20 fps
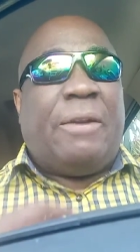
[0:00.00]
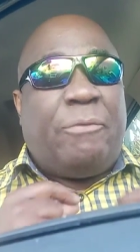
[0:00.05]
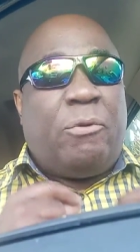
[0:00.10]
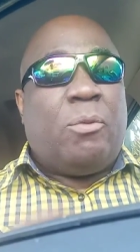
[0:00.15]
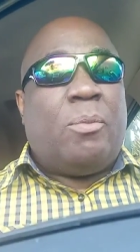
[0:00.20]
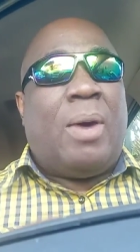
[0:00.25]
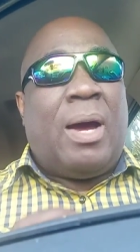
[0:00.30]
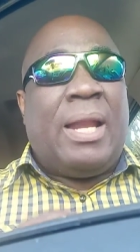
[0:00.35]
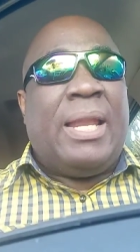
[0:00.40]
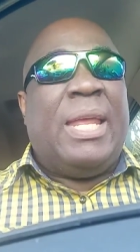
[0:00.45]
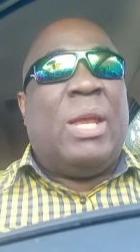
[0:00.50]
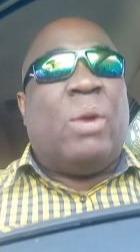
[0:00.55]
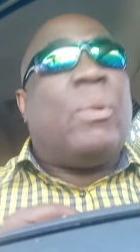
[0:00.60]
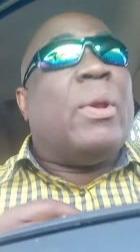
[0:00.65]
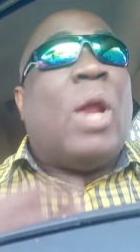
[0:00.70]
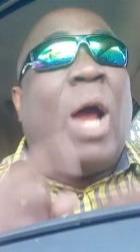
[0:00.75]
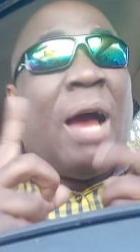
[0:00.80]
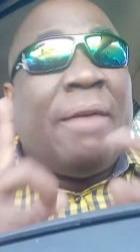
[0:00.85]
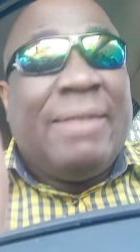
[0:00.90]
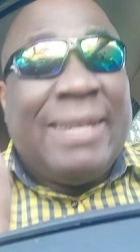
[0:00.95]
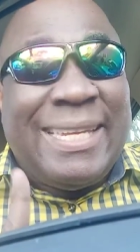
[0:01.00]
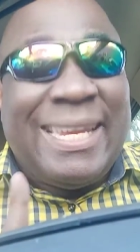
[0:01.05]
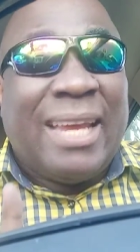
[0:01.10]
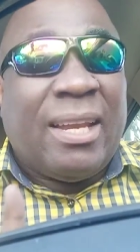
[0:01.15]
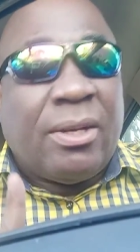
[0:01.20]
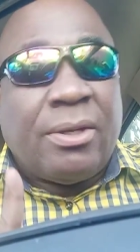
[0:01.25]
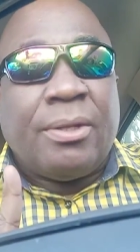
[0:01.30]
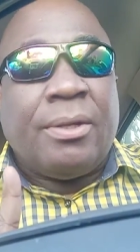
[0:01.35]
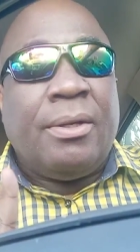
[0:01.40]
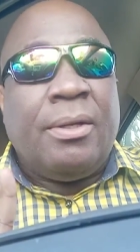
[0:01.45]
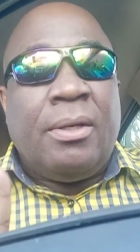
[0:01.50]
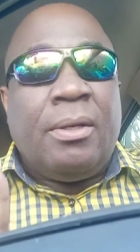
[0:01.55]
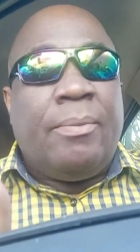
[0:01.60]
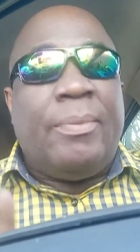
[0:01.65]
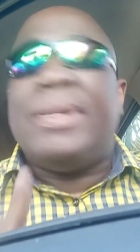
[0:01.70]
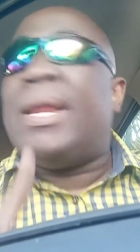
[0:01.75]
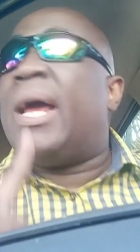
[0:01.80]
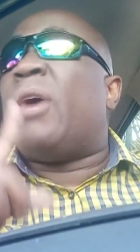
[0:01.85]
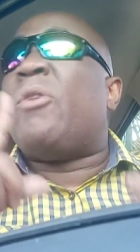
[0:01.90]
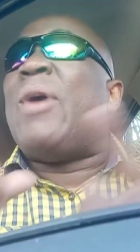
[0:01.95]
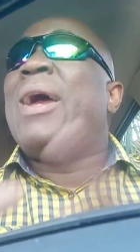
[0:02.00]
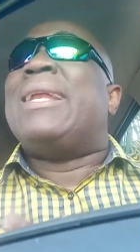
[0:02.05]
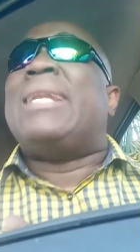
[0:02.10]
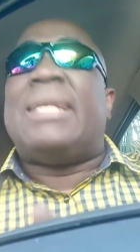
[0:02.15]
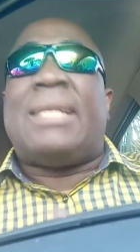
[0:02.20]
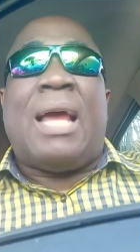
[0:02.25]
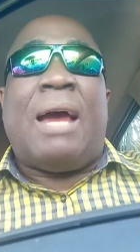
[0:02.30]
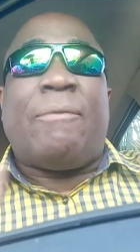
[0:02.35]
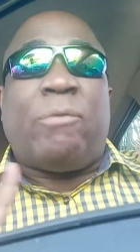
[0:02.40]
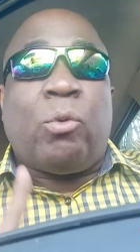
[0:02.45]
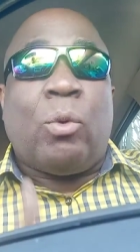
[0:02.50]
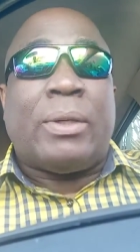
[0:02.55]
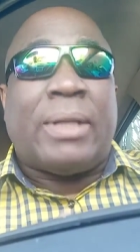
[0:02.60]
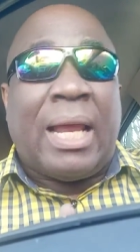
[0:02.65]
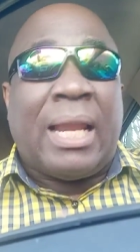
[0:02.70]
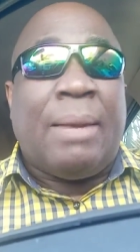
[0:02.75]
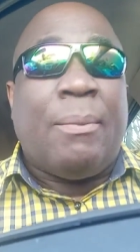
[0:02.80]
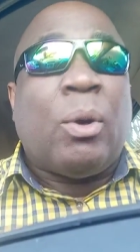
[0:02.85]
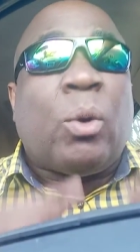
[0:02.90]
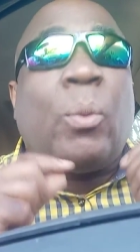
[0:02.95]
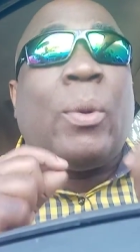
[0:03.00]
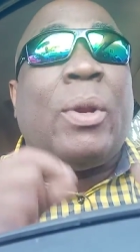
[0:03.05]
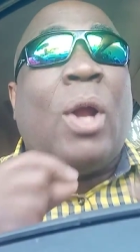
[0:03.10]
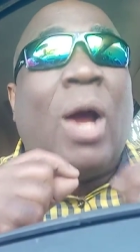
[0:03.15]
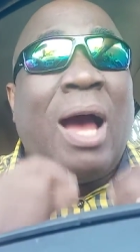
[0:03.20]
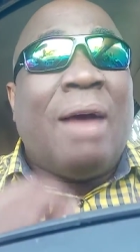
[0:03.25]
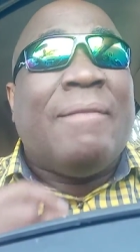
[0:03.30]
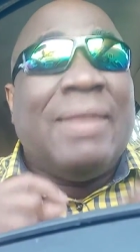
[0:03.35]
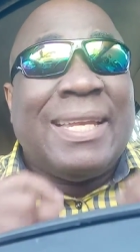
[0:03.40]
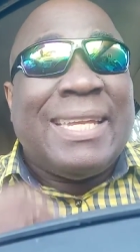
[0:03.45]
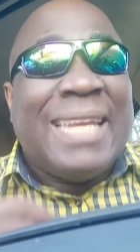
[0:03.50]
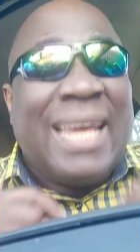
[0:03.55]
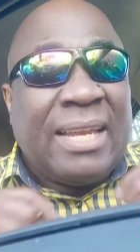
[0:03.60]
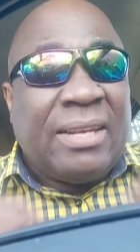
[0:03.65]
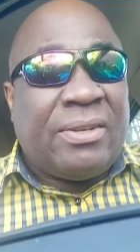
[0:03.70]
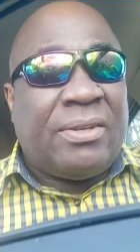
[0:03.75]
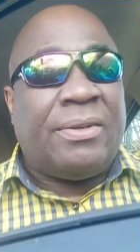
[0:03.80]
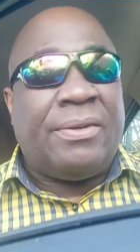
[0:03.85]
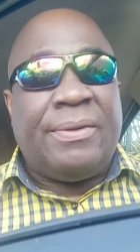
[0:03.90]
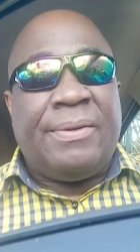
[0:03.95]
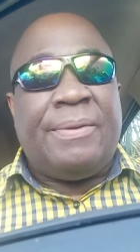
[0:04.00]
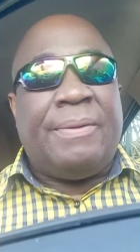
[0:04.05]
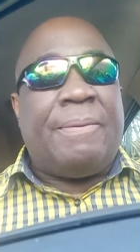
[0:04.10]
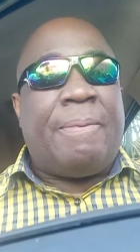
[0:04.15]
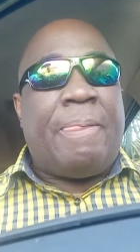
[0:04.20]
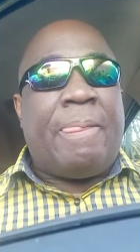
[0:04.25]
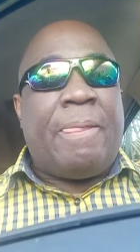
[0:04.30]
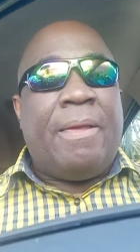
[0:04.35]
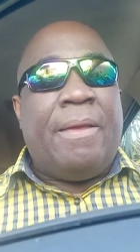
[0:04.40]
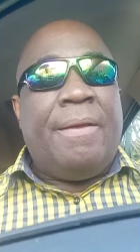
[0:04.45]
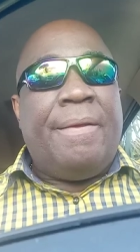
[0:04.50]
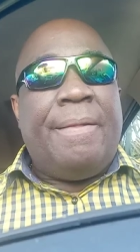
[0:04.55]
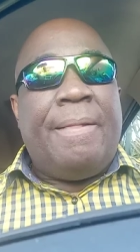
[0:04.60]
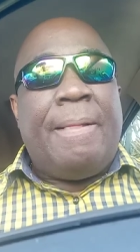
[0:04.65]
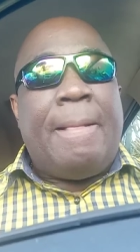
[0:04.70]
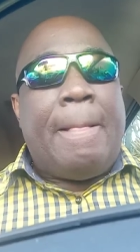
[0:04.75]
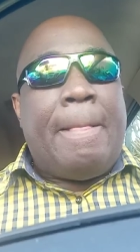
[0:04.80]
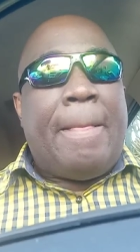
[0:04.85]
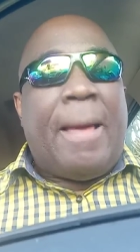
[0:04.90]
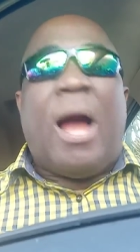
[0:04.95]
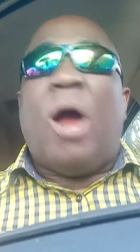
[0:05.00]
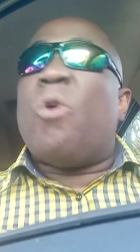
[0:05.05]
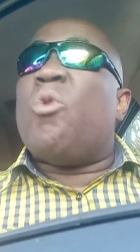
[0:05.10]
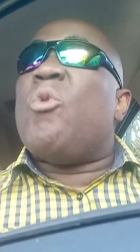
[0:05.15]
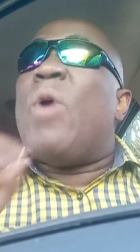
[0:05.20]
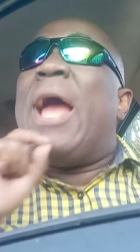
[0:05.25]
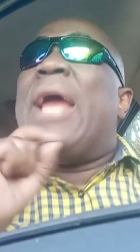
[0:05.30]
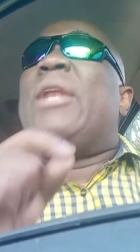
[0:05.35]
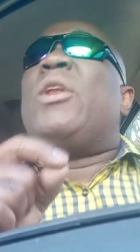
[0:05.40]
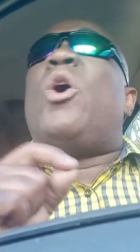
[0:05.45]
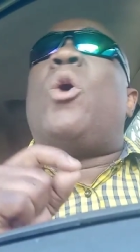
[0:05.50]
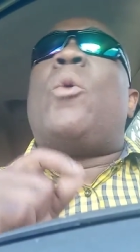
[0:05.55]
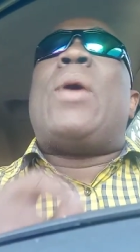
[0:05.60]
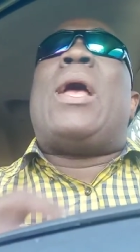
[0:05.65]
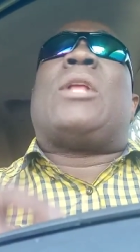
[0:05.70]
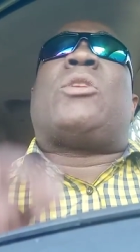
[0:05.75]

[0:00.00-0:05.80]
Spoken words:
football league. We don't have it yet. We don't write it off totally, but we don't have it yet. And right now we are